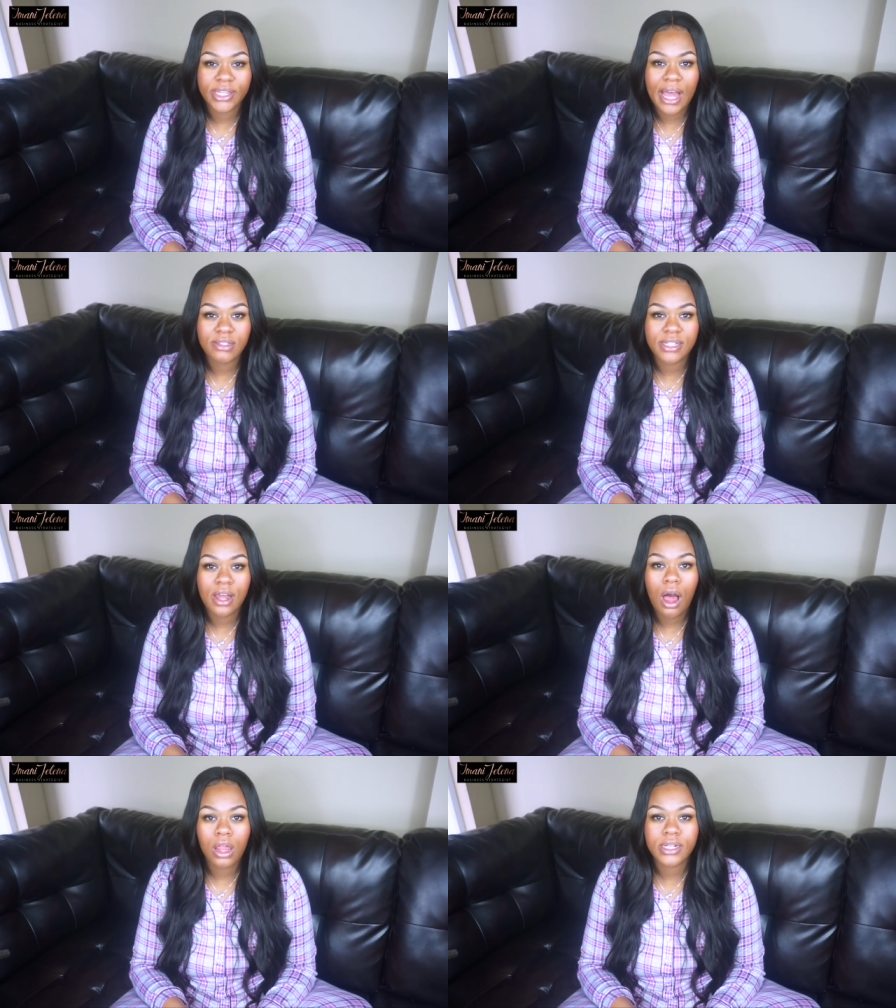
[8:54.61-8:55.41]
A
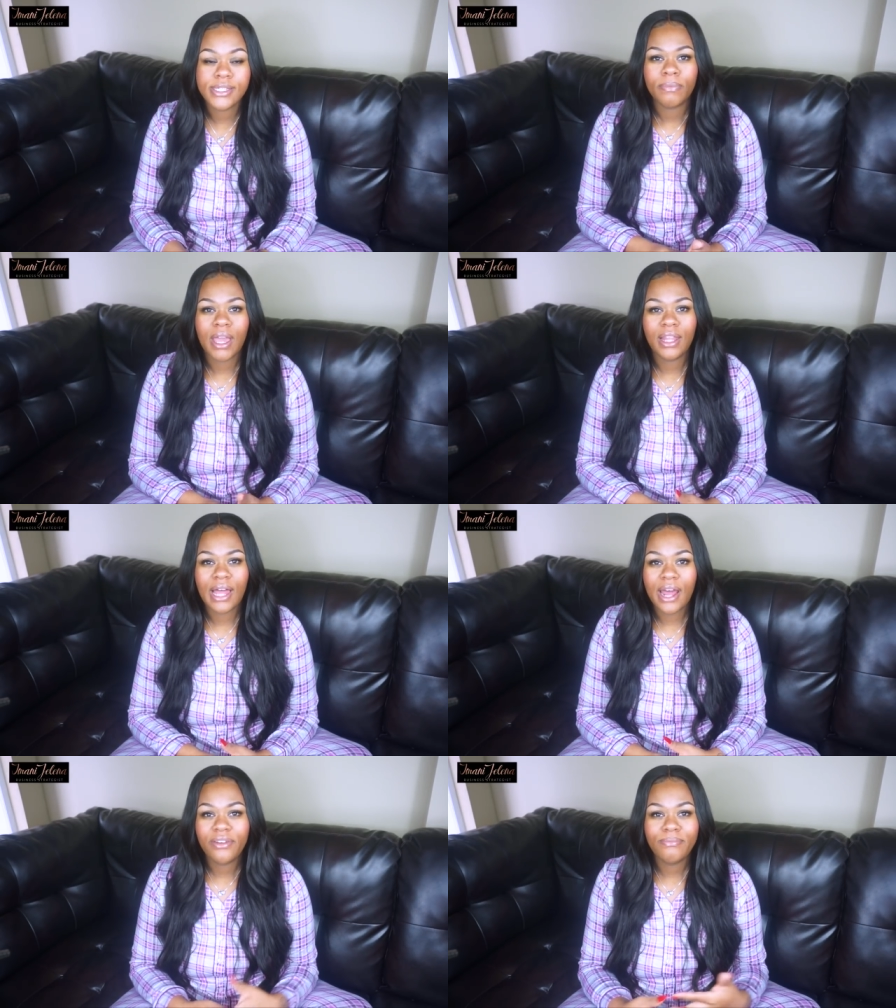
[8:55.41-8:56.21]

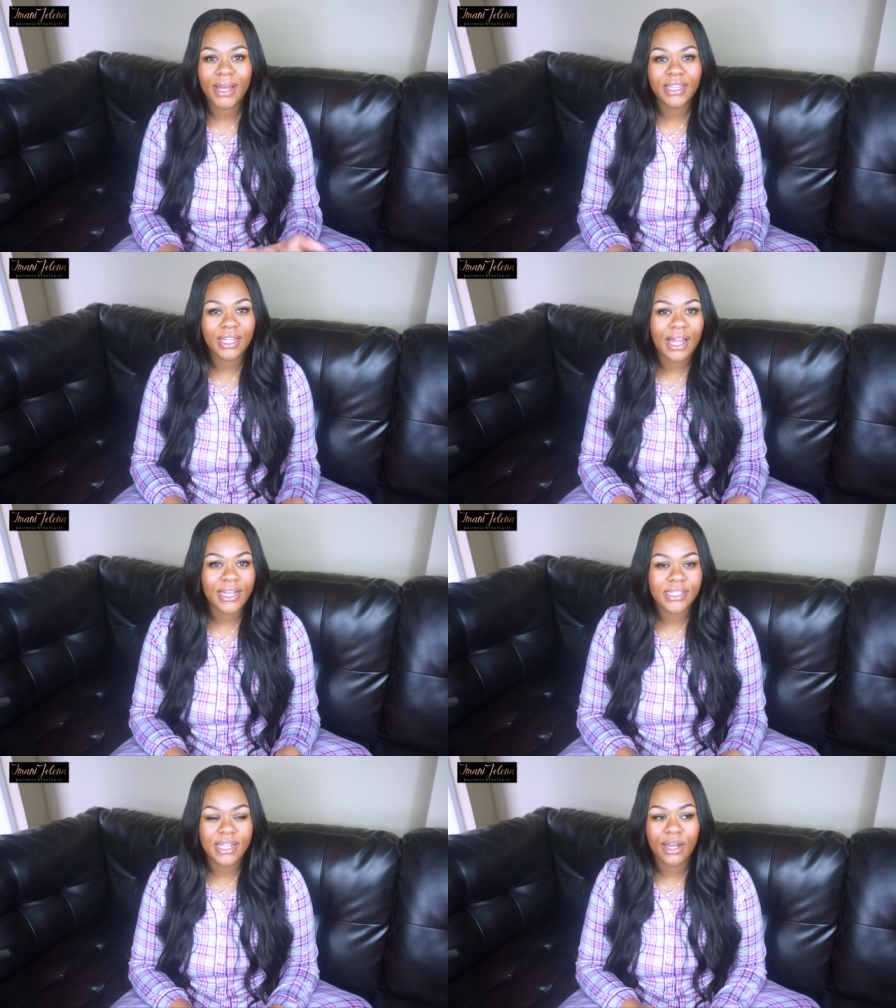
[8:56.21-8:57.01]
lot of my, the
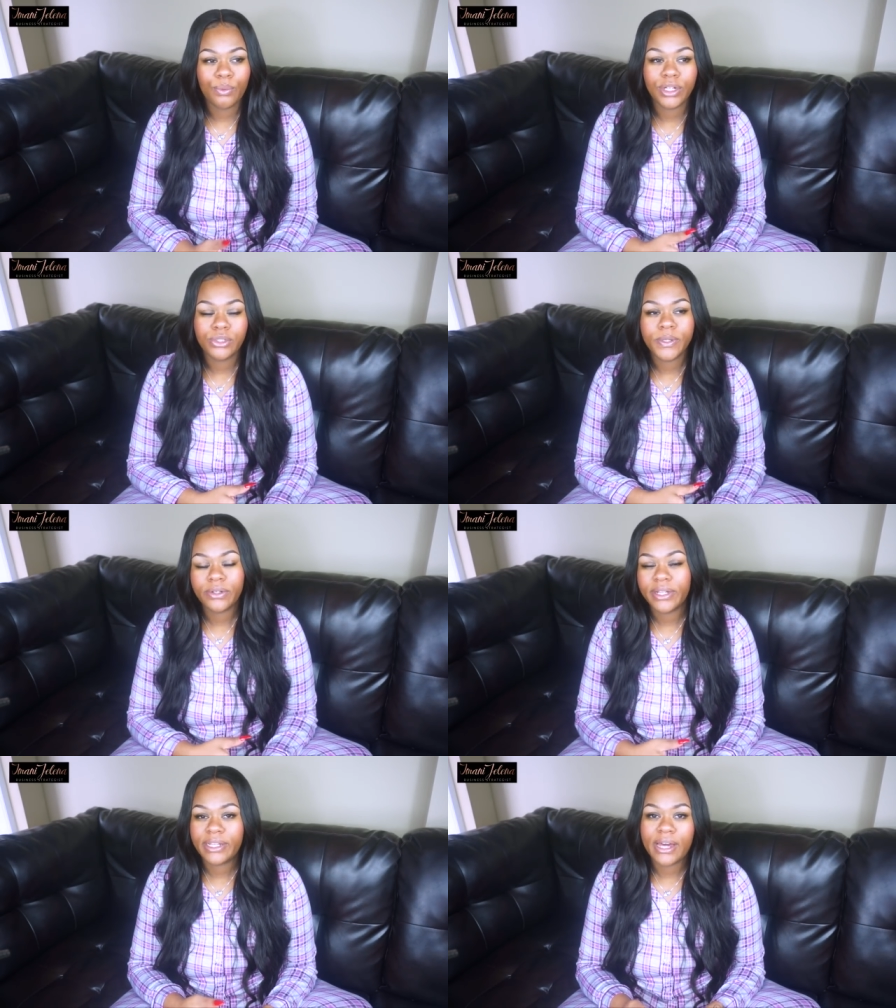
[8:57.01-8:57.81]
clients that I worked with
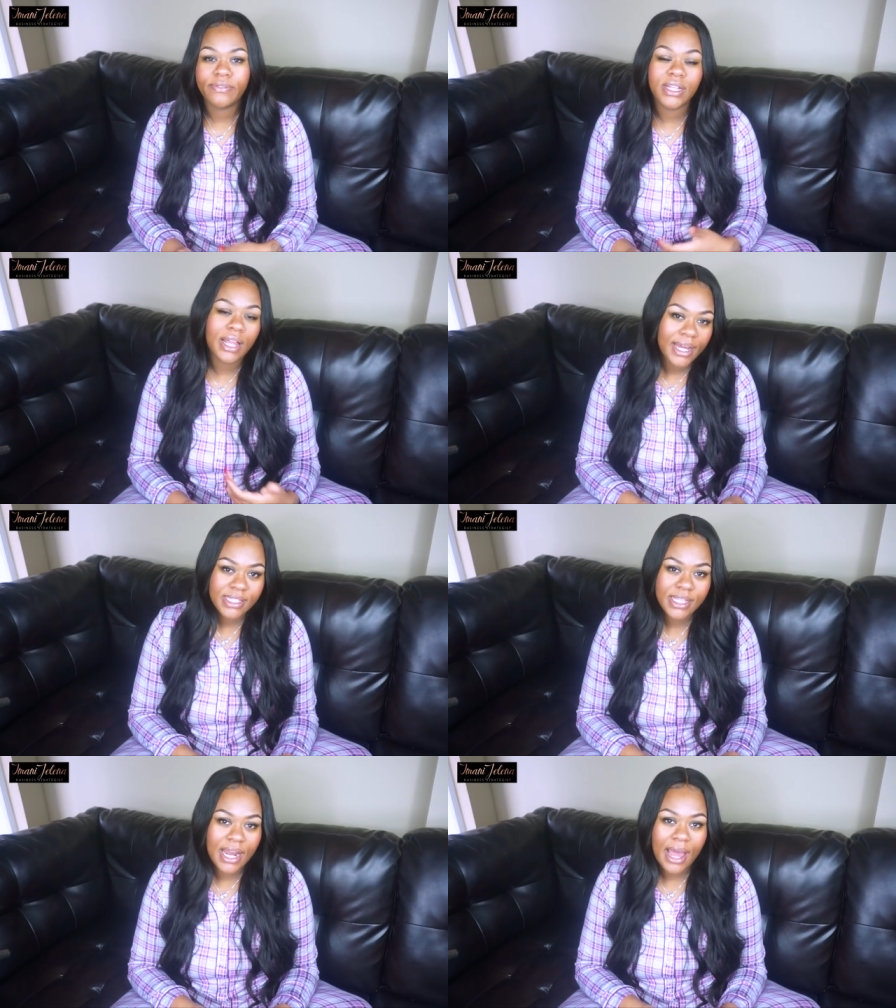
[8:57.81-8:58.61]
or a lot of the
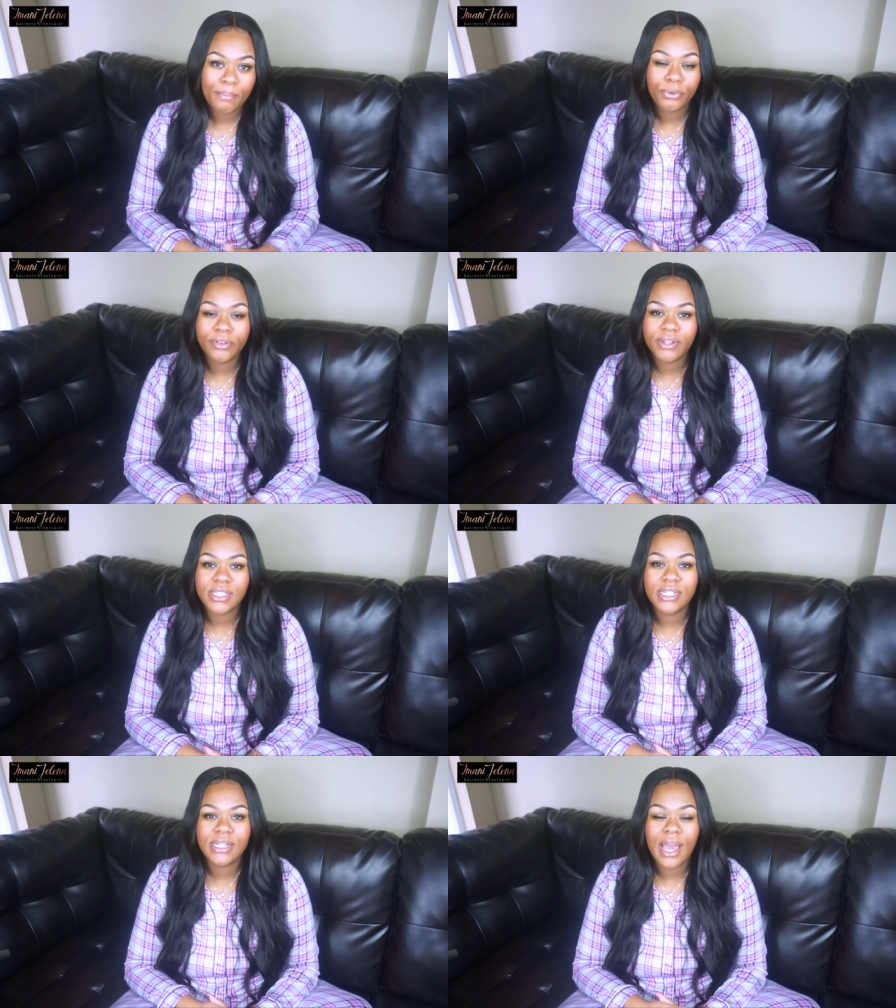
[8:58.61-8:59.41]
clients that I
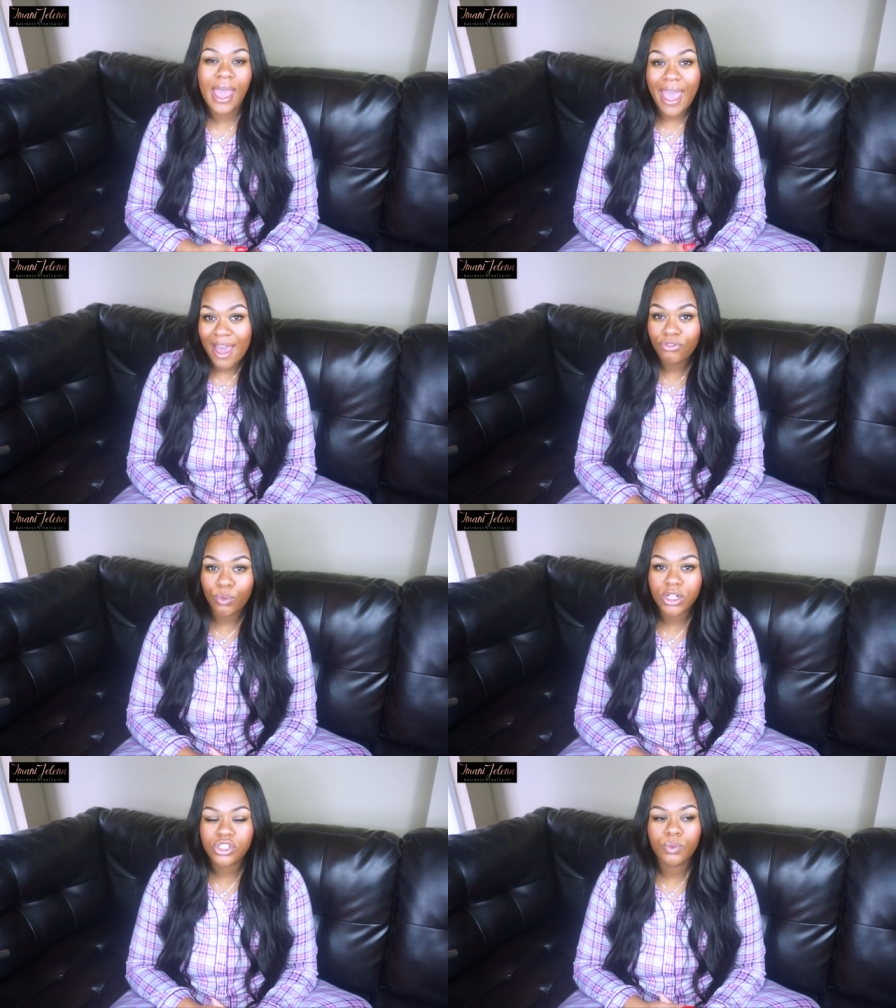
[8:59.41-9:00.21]
previously have
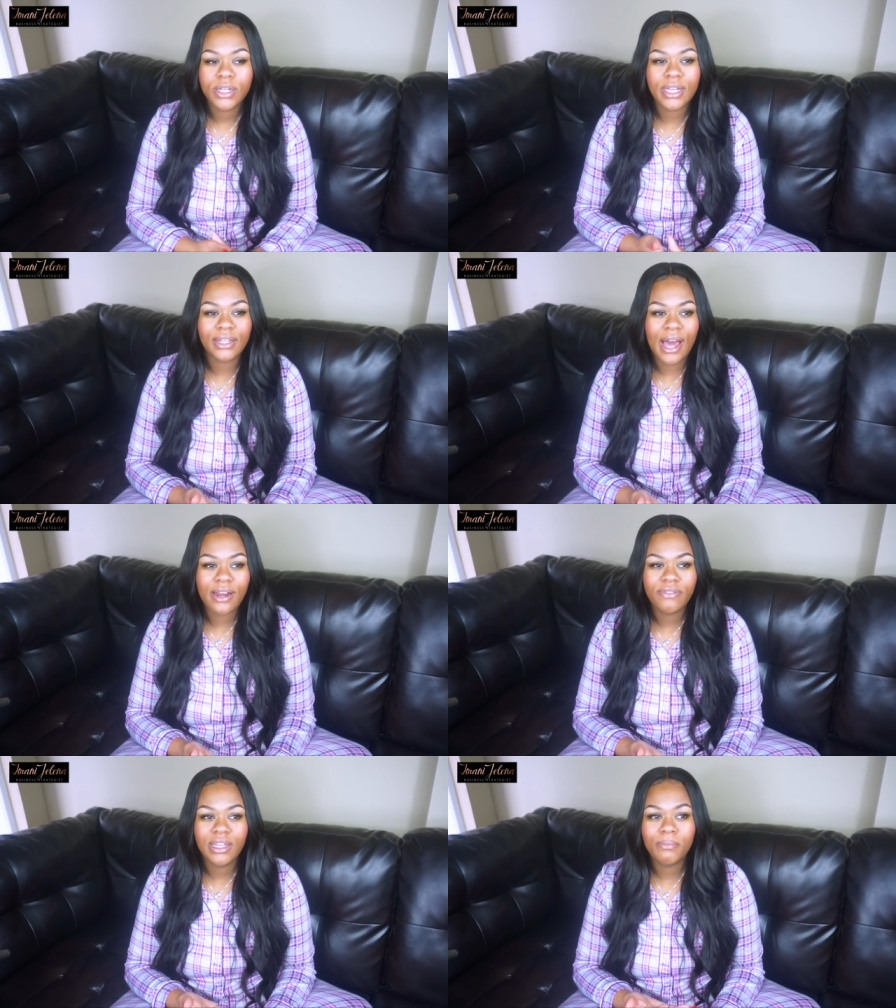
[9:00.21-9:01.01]
worked with, a lot
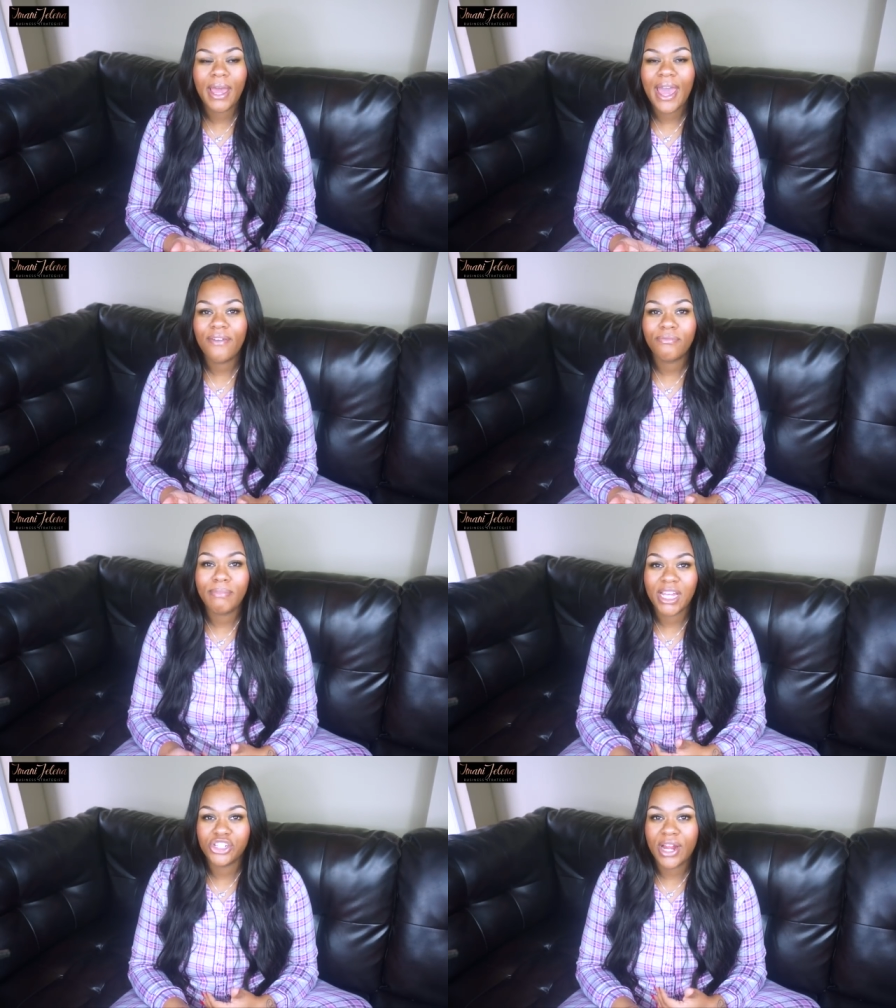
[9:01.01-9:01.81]
of them have
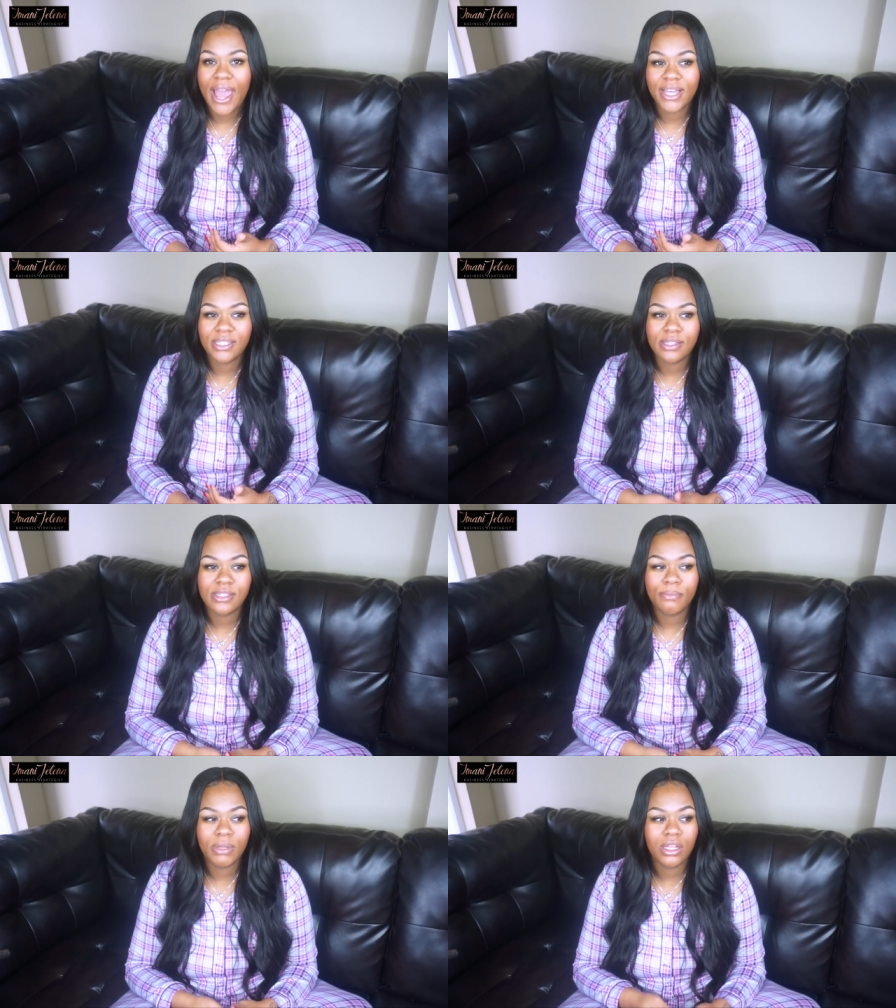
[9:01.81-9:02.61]
major
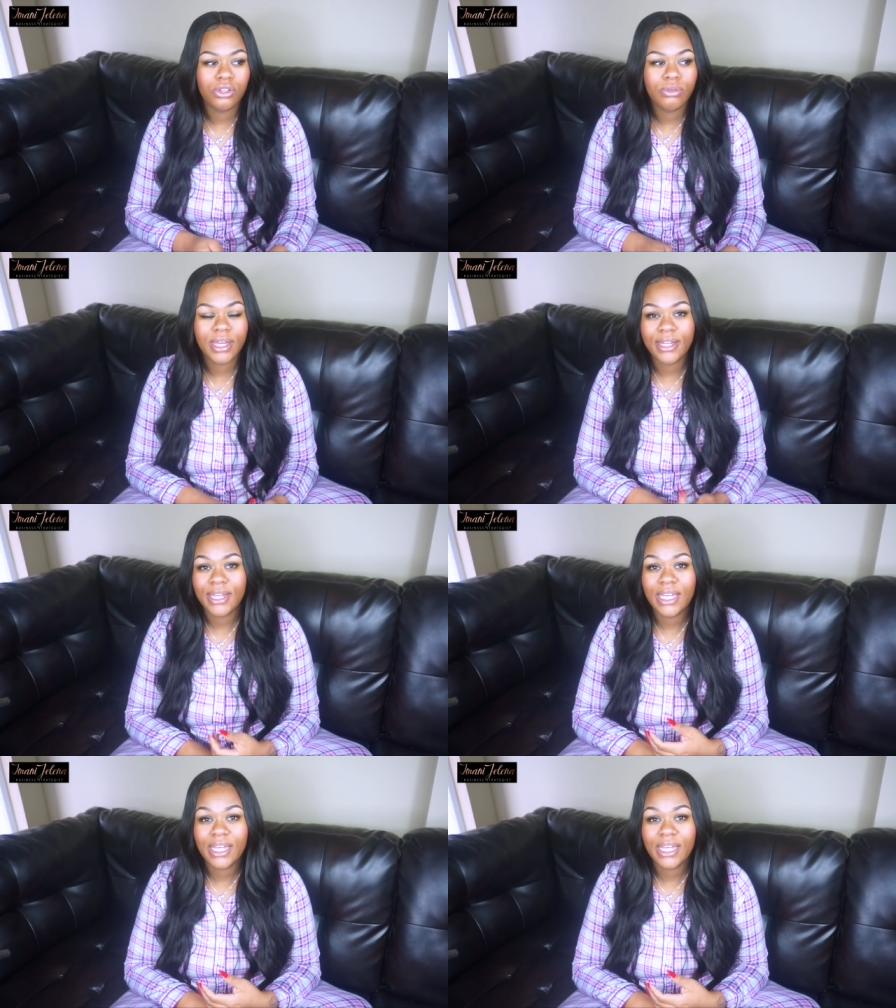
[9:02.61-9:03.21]
access to me. You can